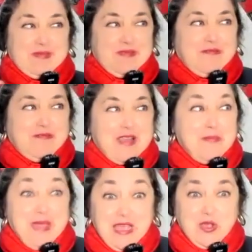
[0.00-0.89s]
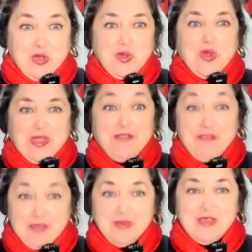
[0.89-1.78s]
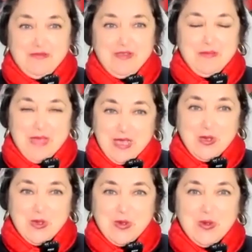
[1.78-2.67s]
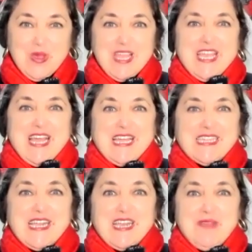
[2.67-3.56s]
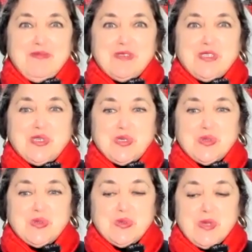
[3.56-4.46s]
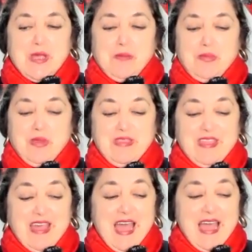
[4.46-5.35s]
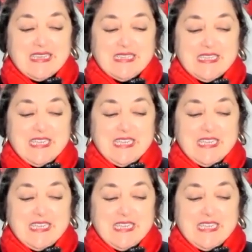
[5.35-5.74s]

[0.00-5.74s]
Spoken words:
flamenco, the feminine flamenco, and they're able to bring that